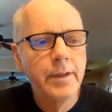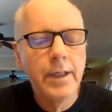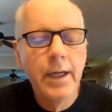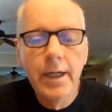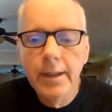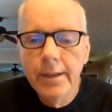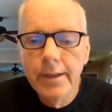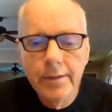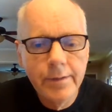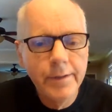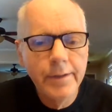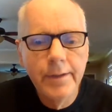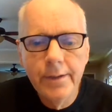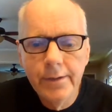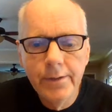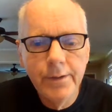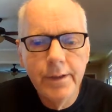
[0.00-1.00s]
not easy to
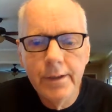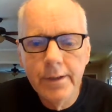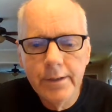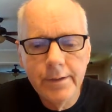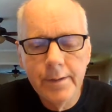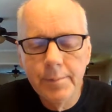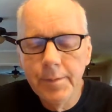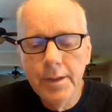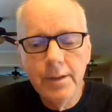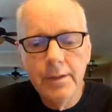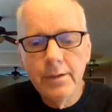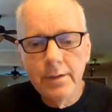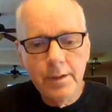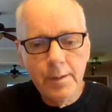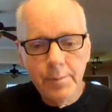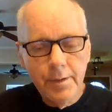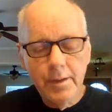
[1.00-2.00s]
do, guys. I'm not,
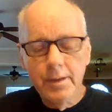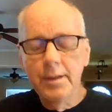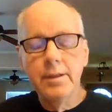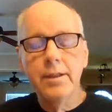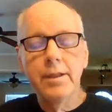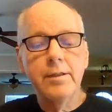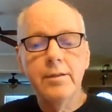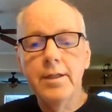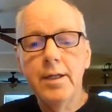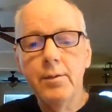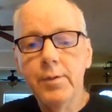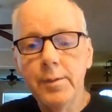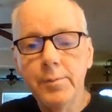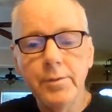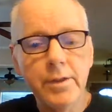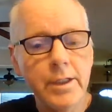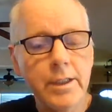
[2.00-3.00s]
I'm not that's not what
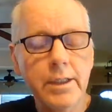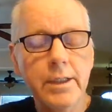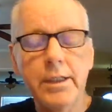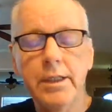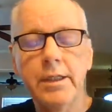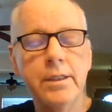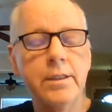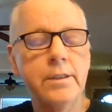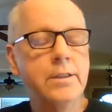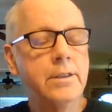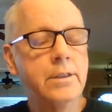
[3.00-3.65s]
I'm saying.